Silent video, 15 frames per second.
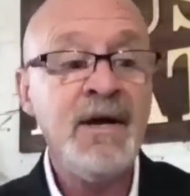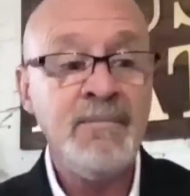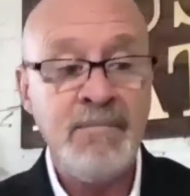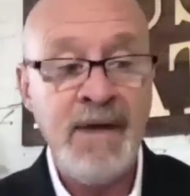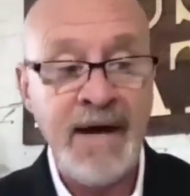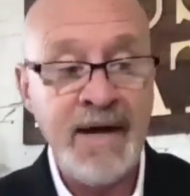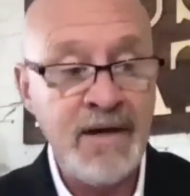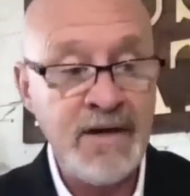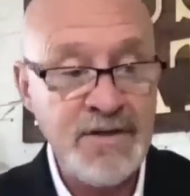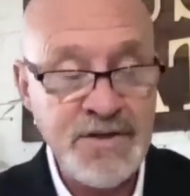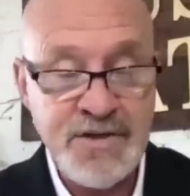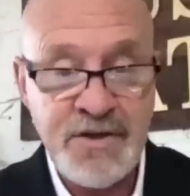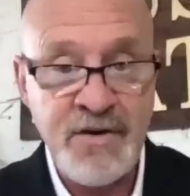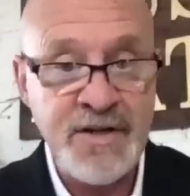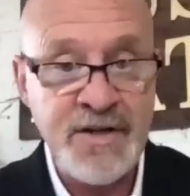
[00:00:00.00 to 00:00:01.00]
My
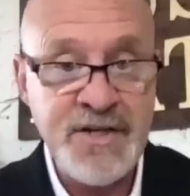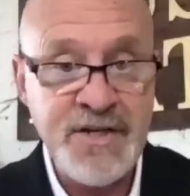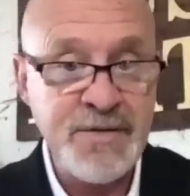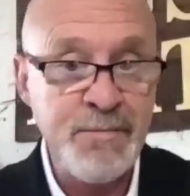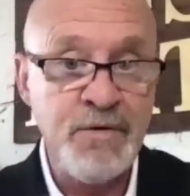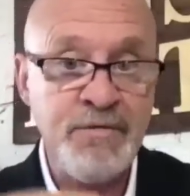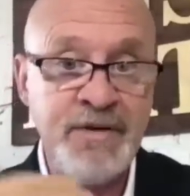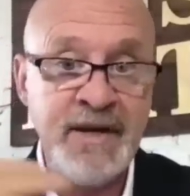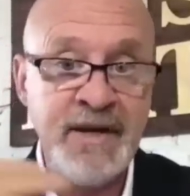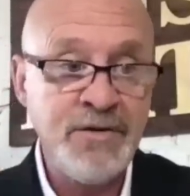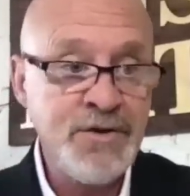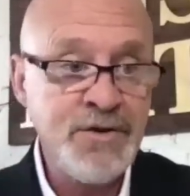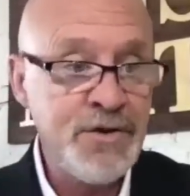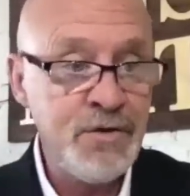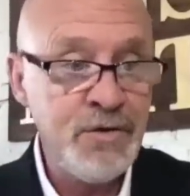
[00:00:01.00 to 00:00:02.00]
concern is he's moving
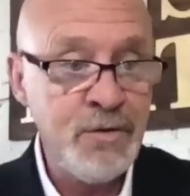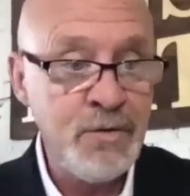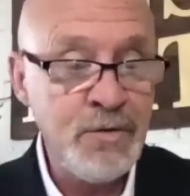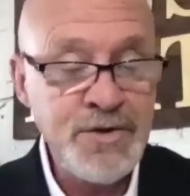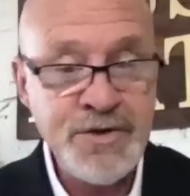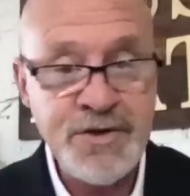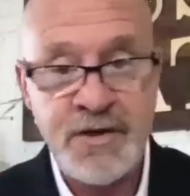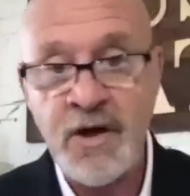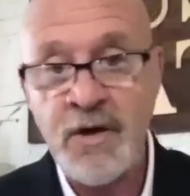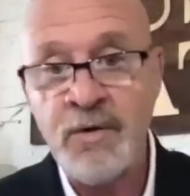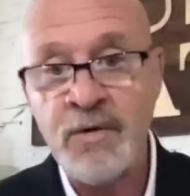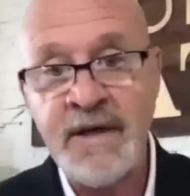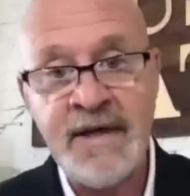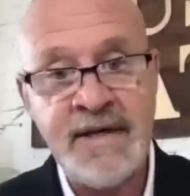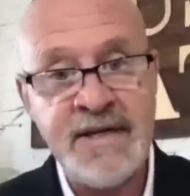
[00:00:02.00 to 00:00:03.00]
too
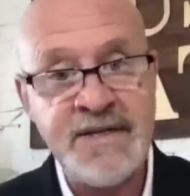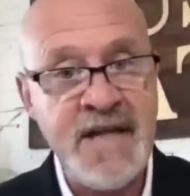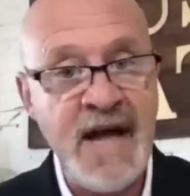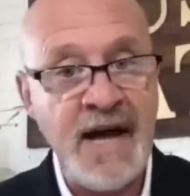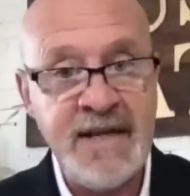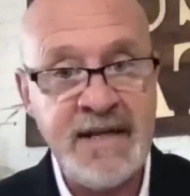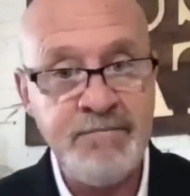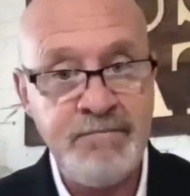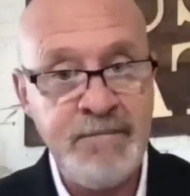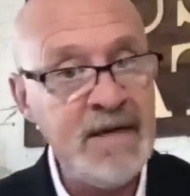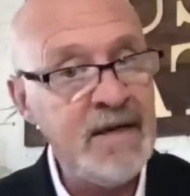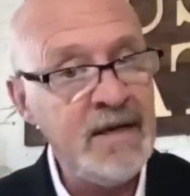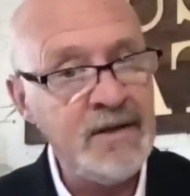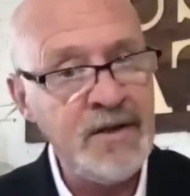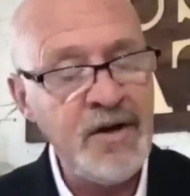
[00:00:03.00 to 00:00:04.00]
slowly and he's not
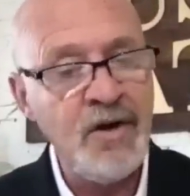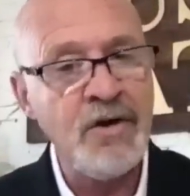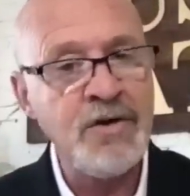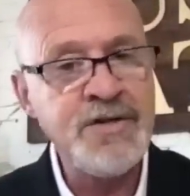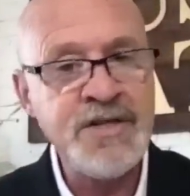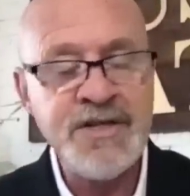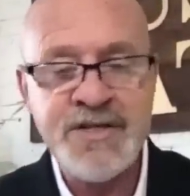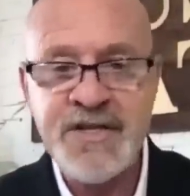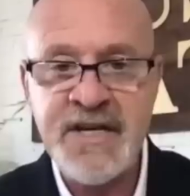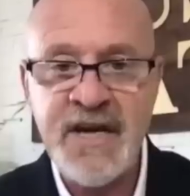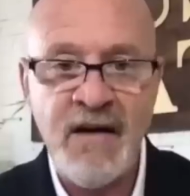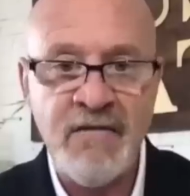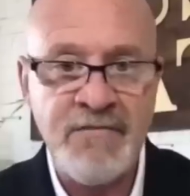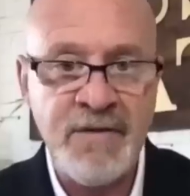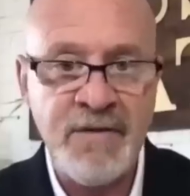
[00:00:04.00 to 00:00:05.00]
meeting the urgency
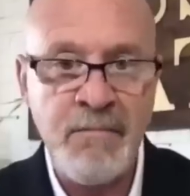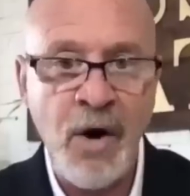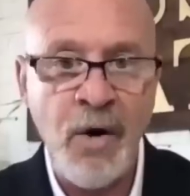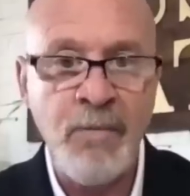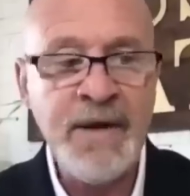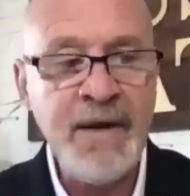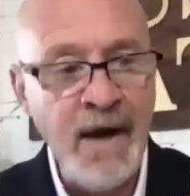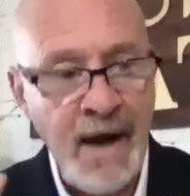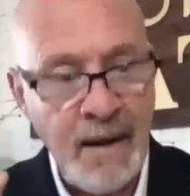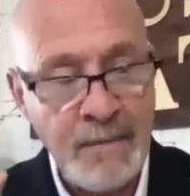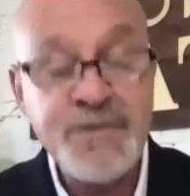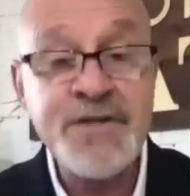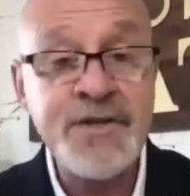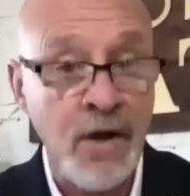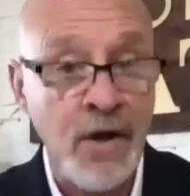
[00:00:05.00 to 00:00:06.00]
of the moment. I'm
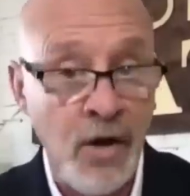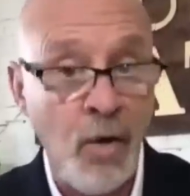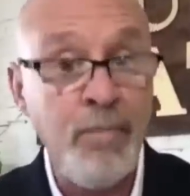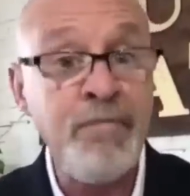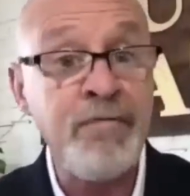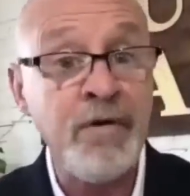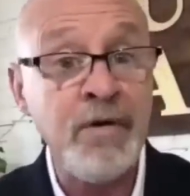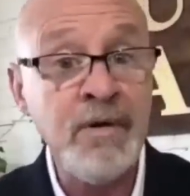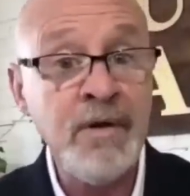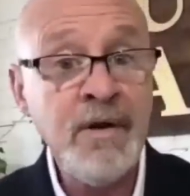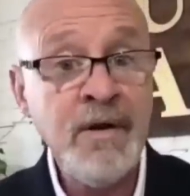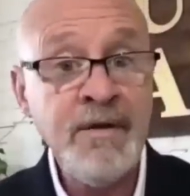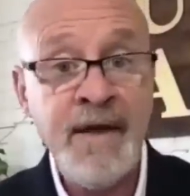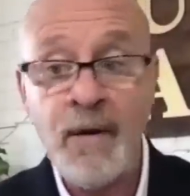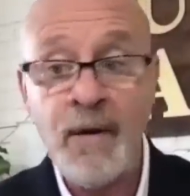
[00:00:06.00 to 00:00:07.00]
still hopeful
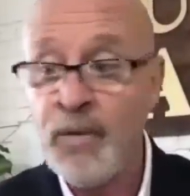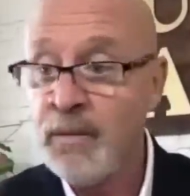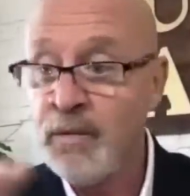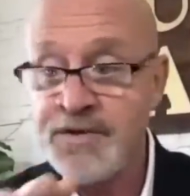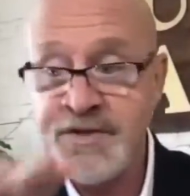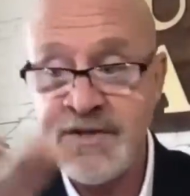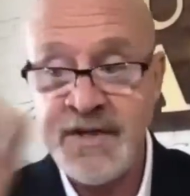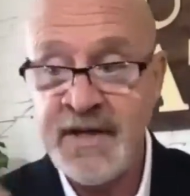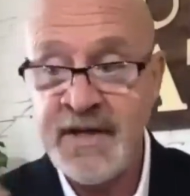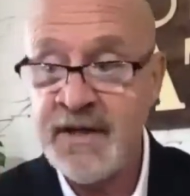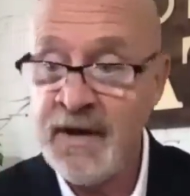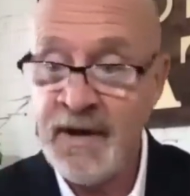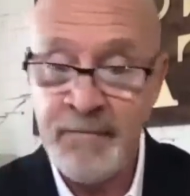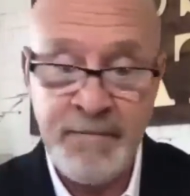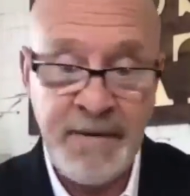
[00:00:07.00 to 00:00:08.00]
that we will see
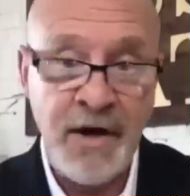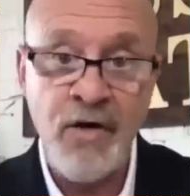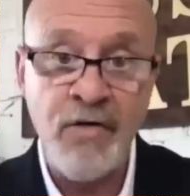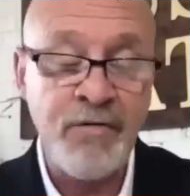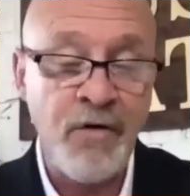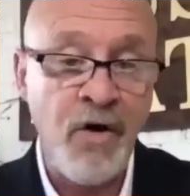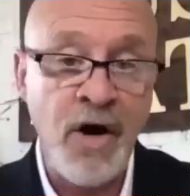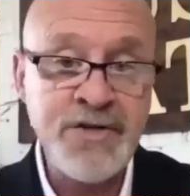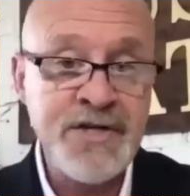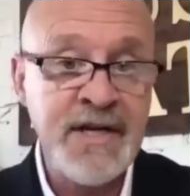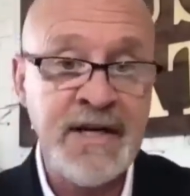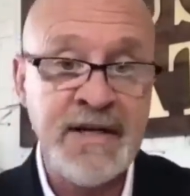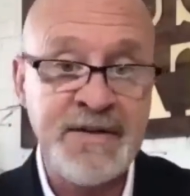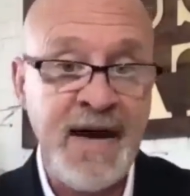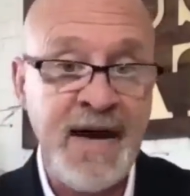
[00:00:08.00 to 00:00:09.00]
a big
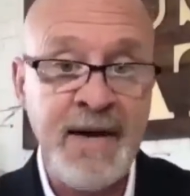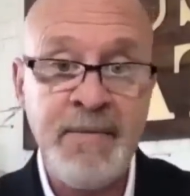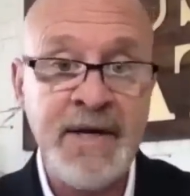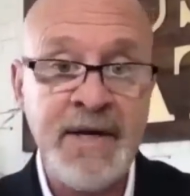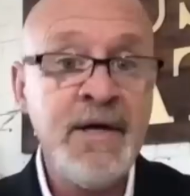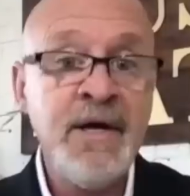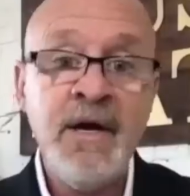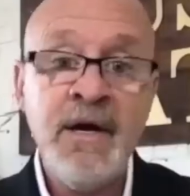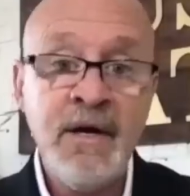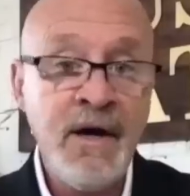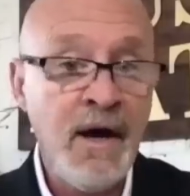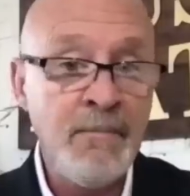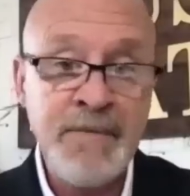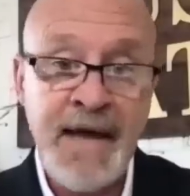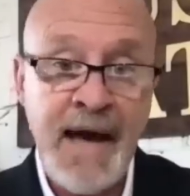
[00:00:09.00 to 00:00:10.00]
overarching indictment
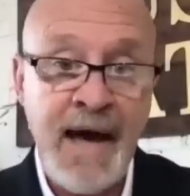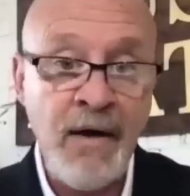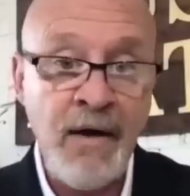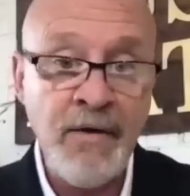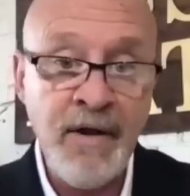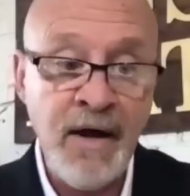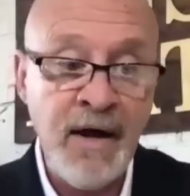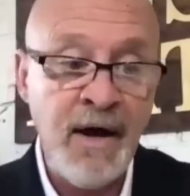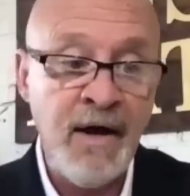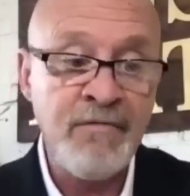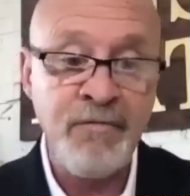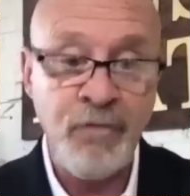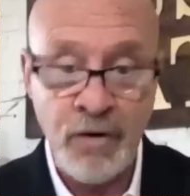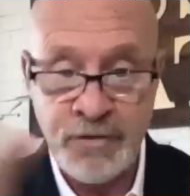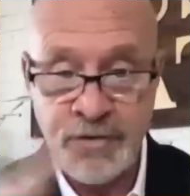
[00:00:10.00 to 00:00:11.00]
come down
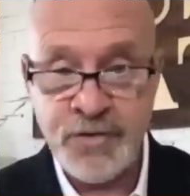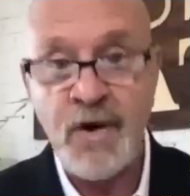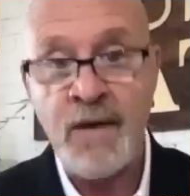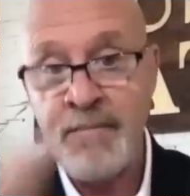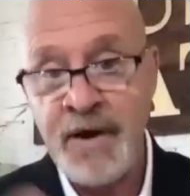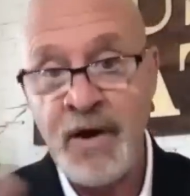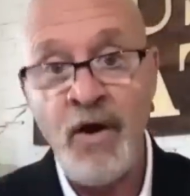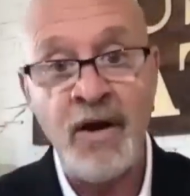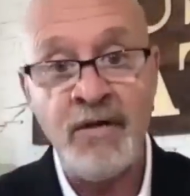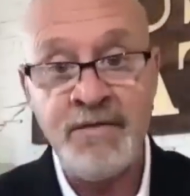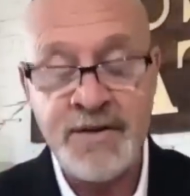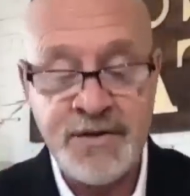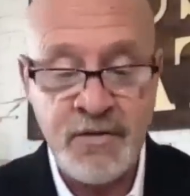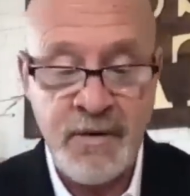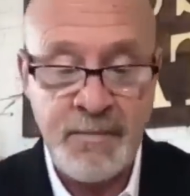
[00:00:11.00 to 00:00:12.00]
for Trump and all of
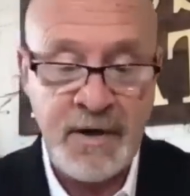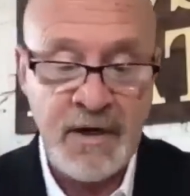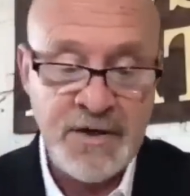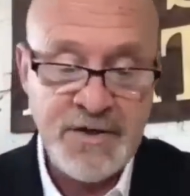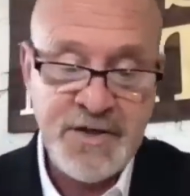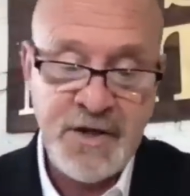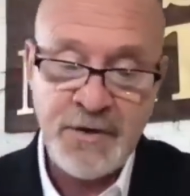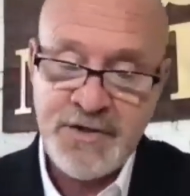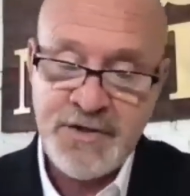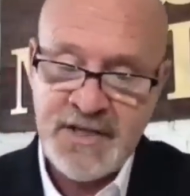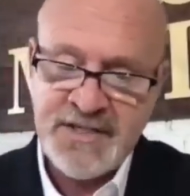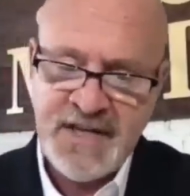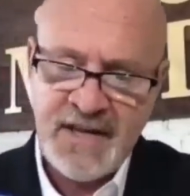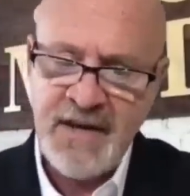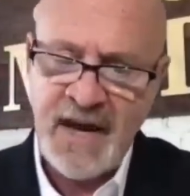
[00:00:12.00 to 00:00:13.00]
his criminal
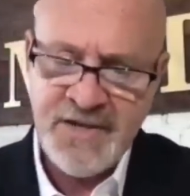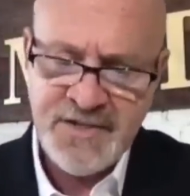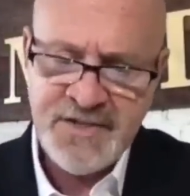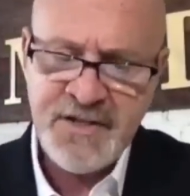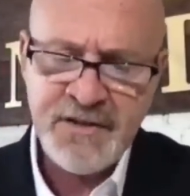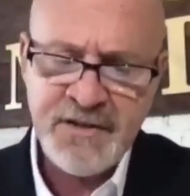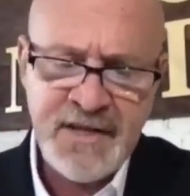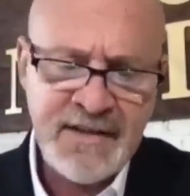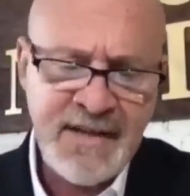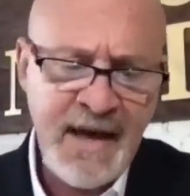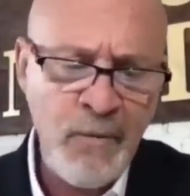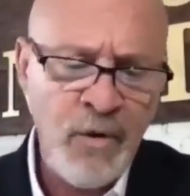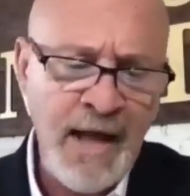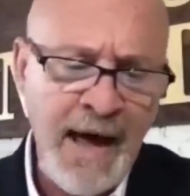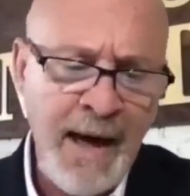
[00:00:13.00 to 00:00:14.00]
associates. I still think that
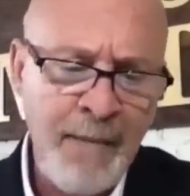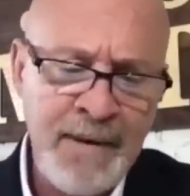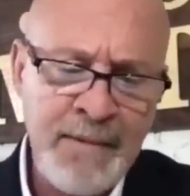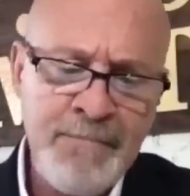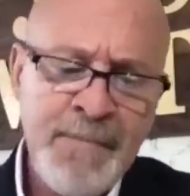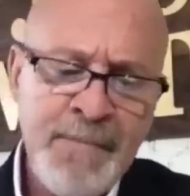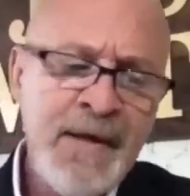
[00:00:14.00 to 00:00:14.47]
will happen.